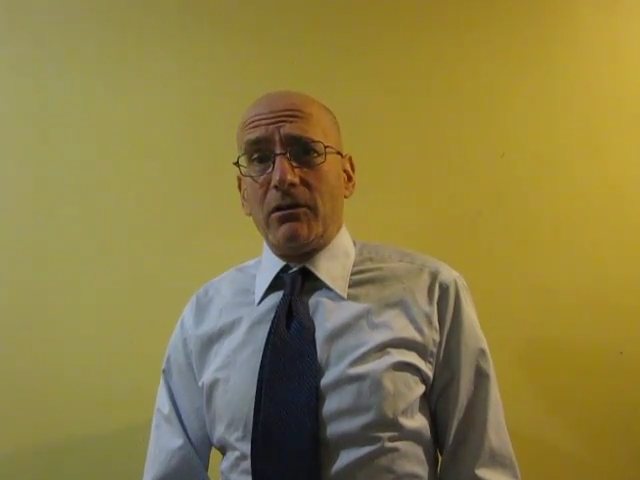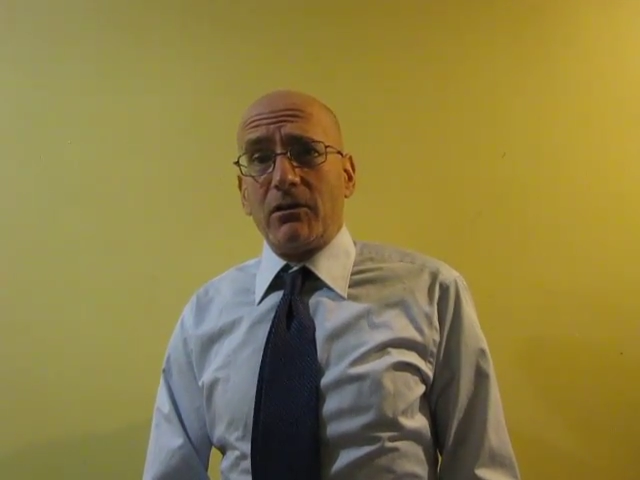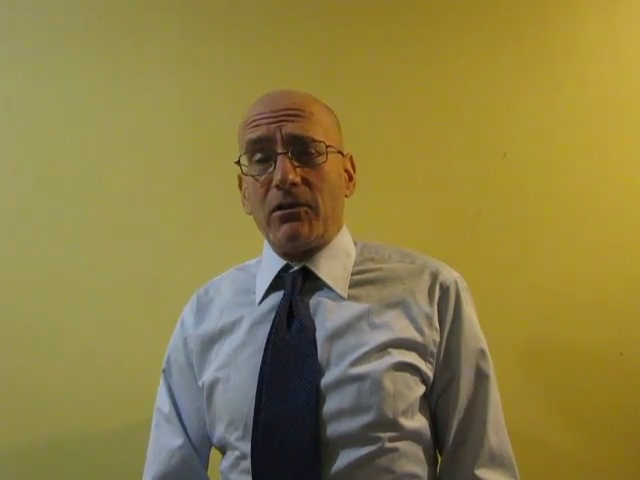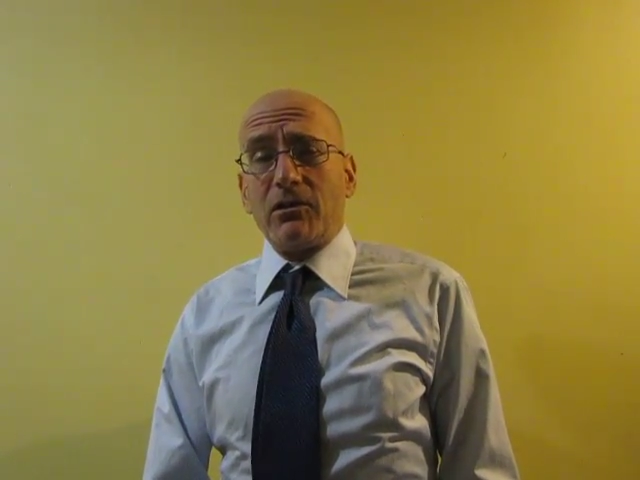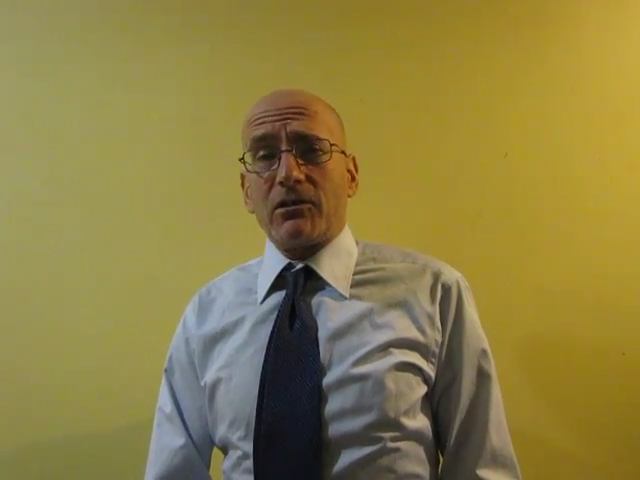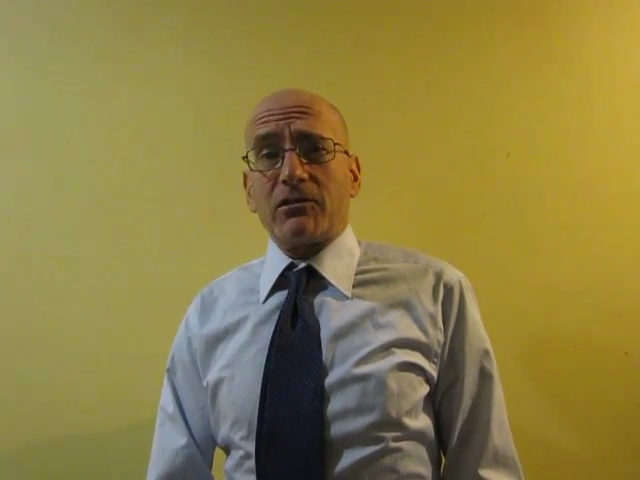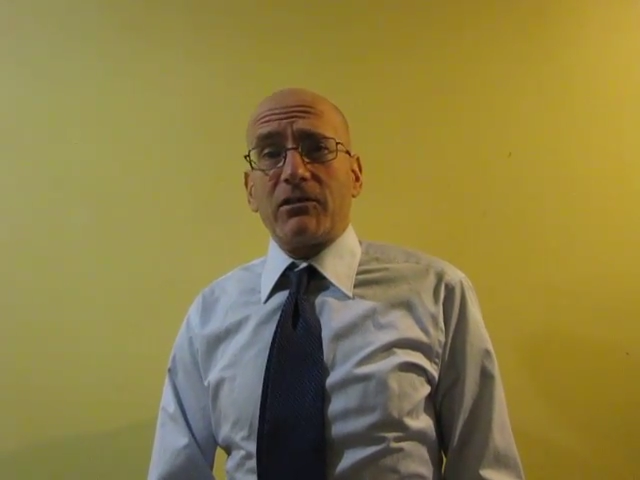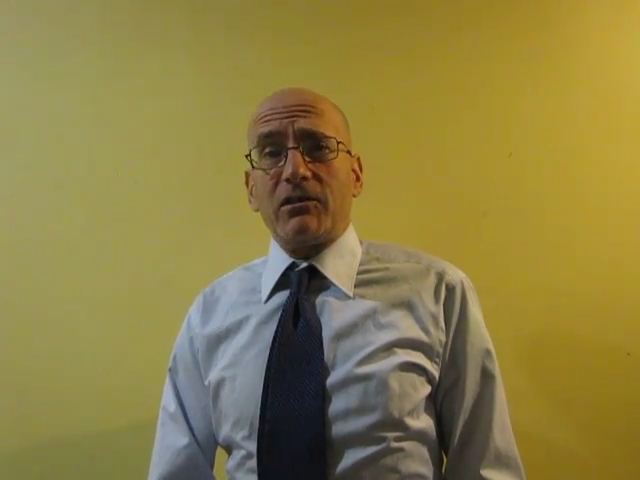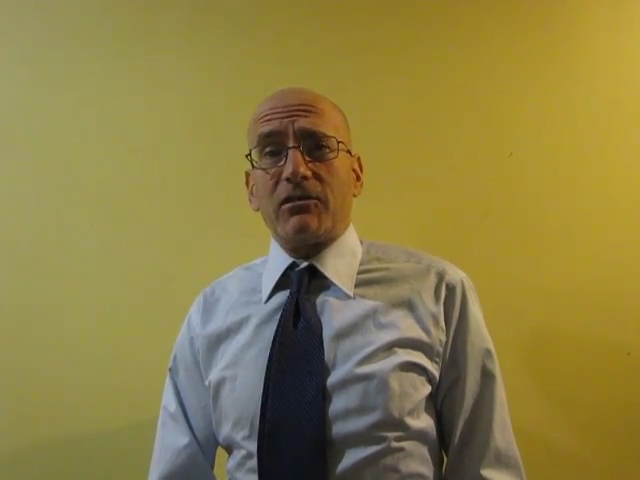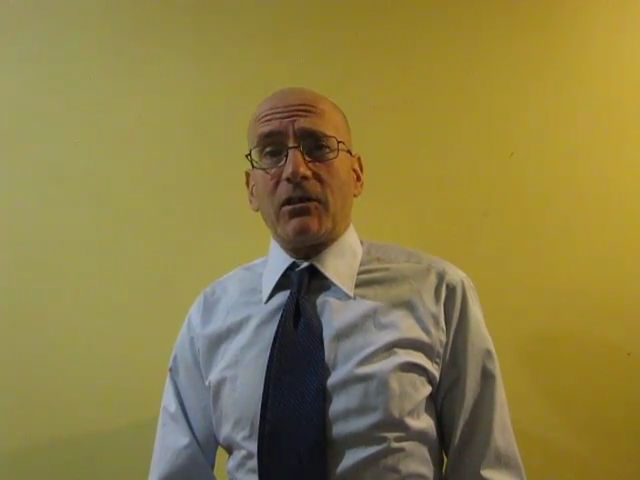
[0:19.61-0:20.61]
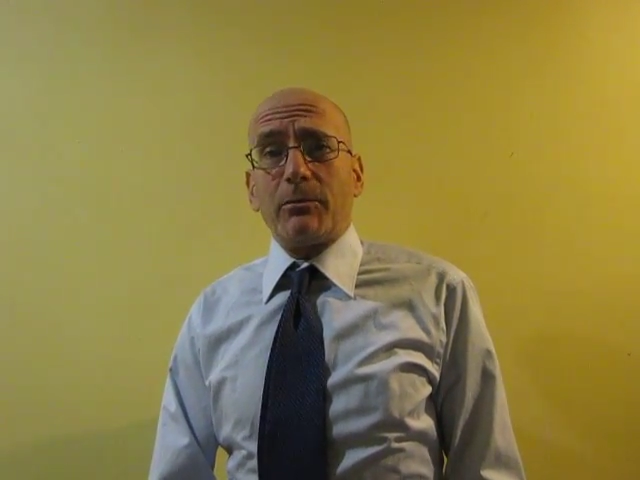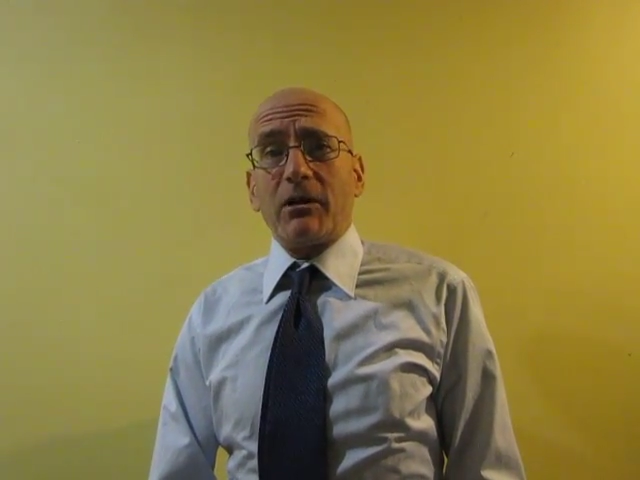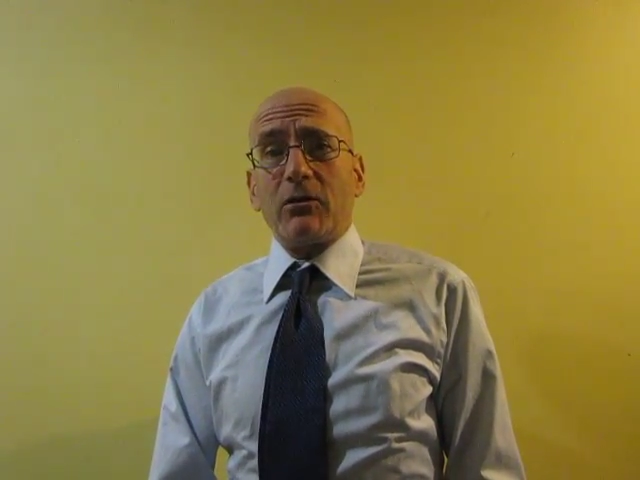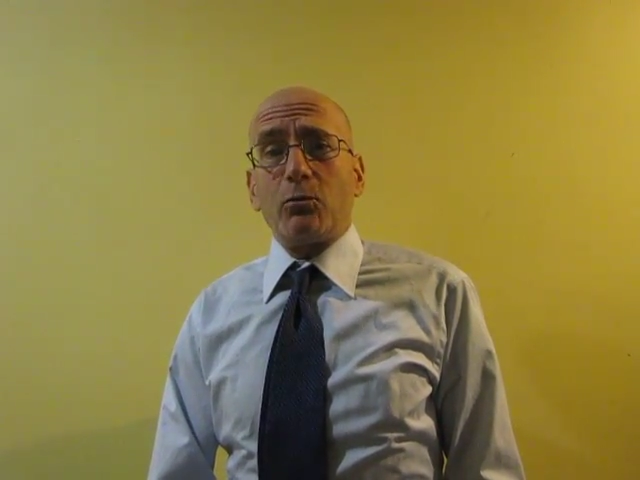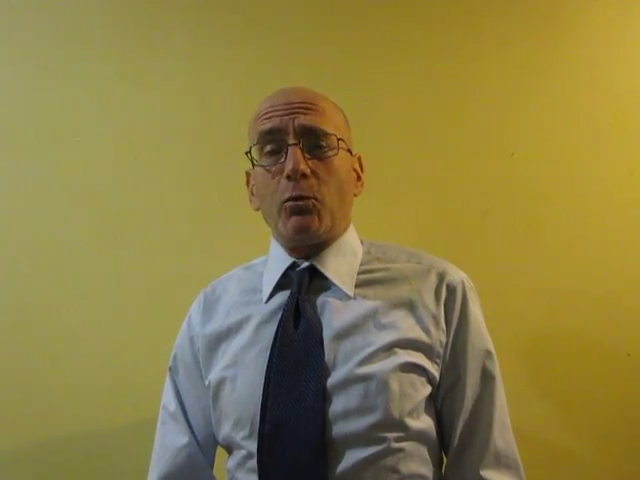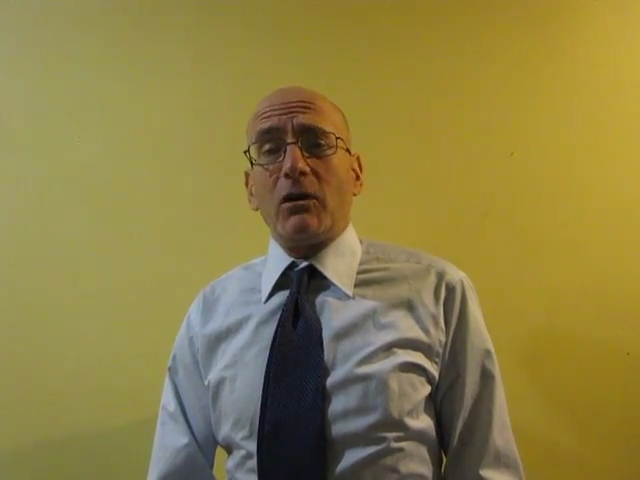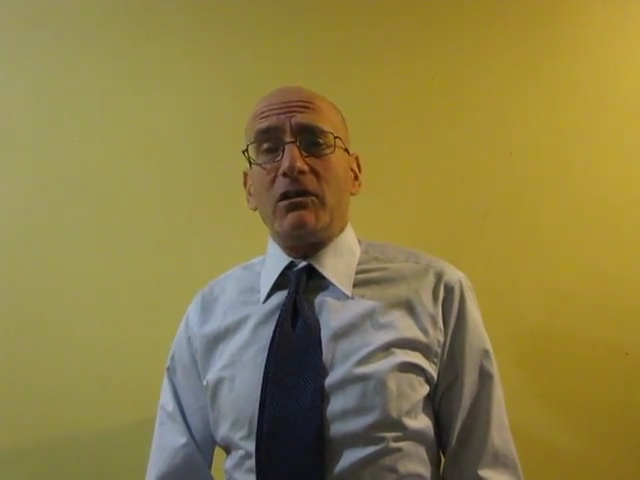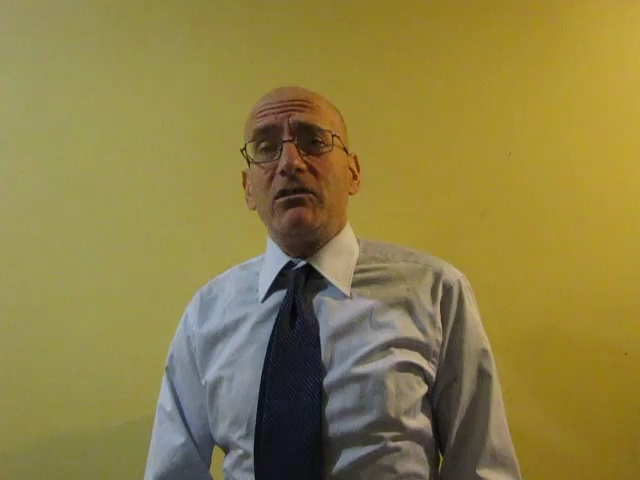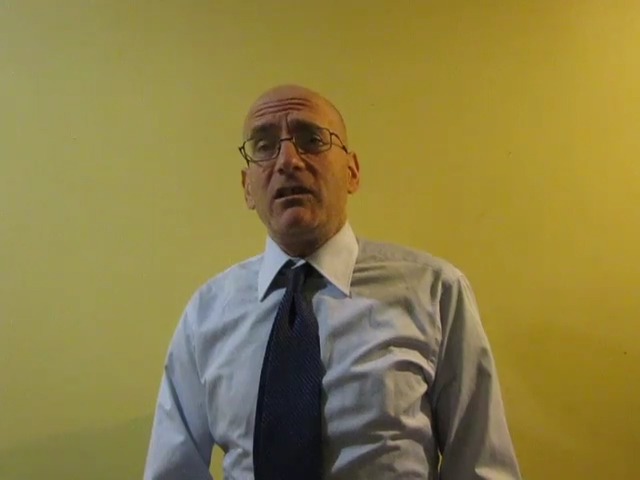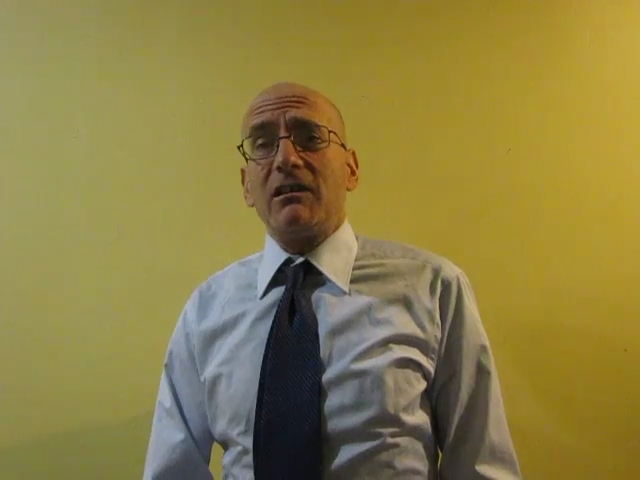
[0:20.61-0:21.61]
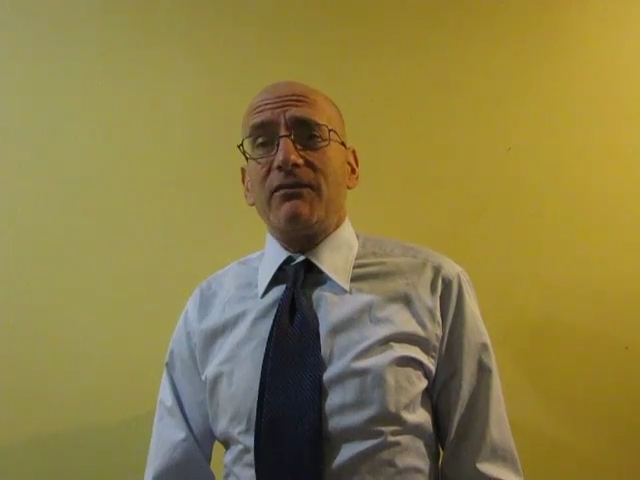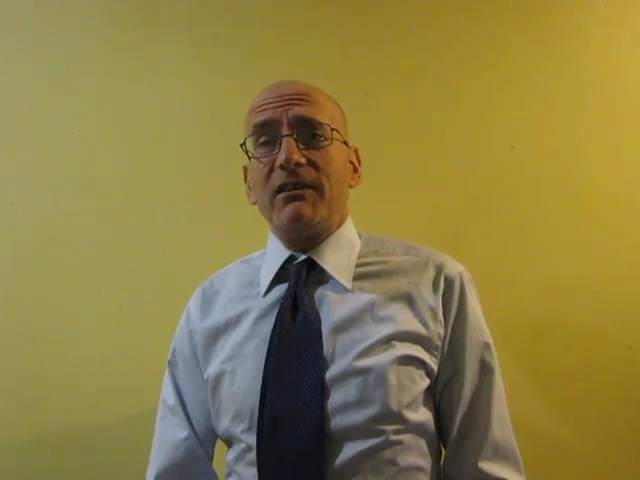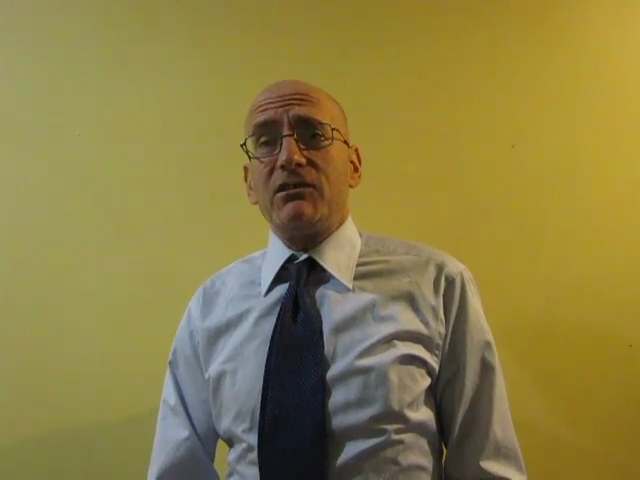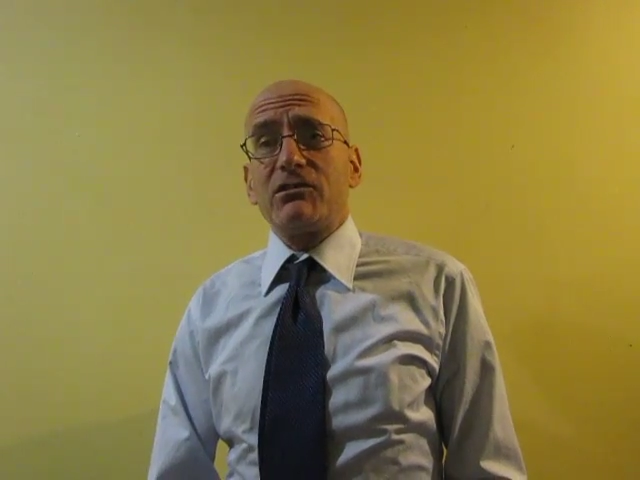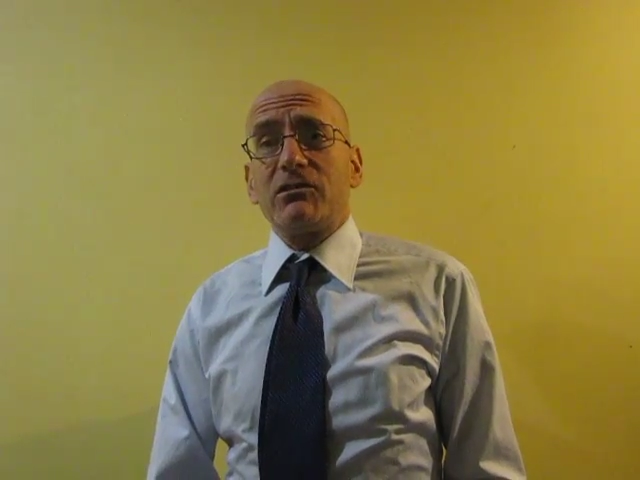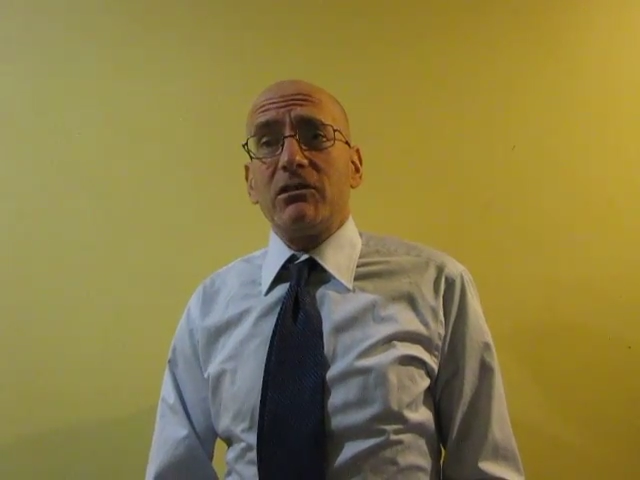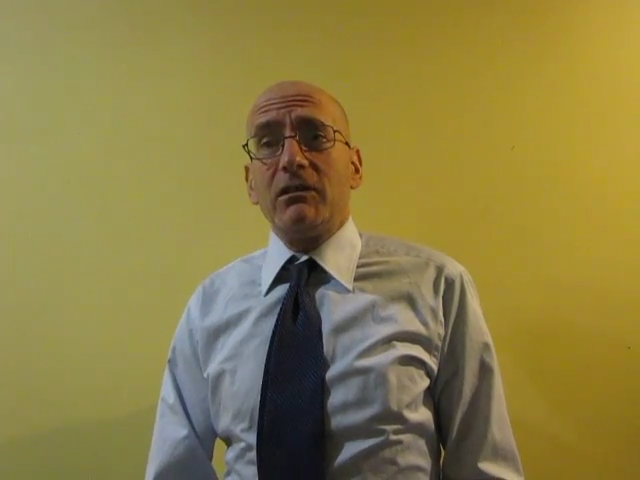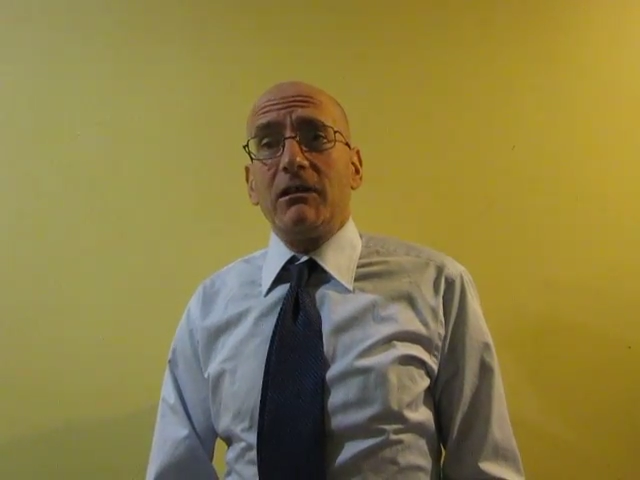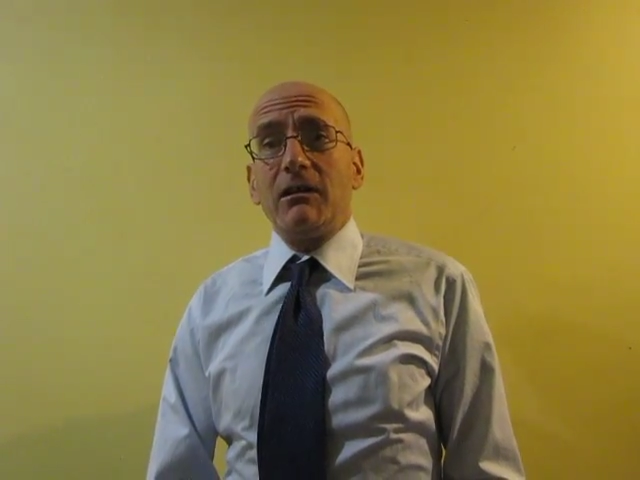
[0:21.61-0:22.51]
The New York City subway has one unique feature